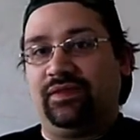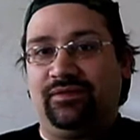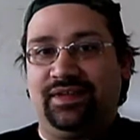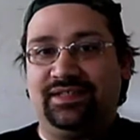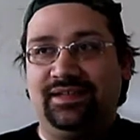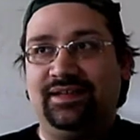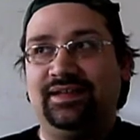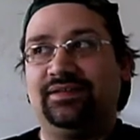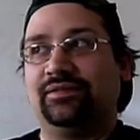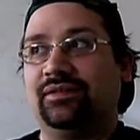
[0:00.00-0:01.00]
3
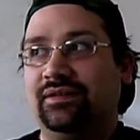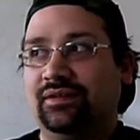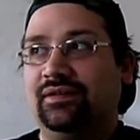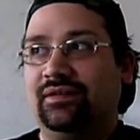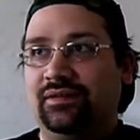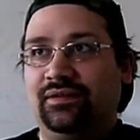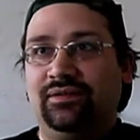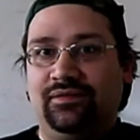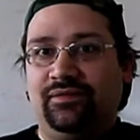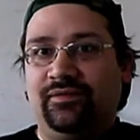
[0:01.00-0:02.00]
cities or
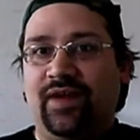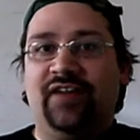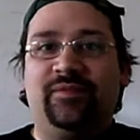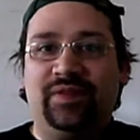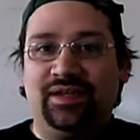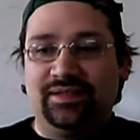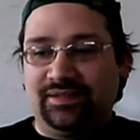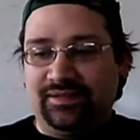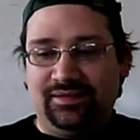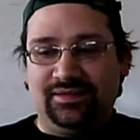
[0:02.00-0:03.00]
5 plus?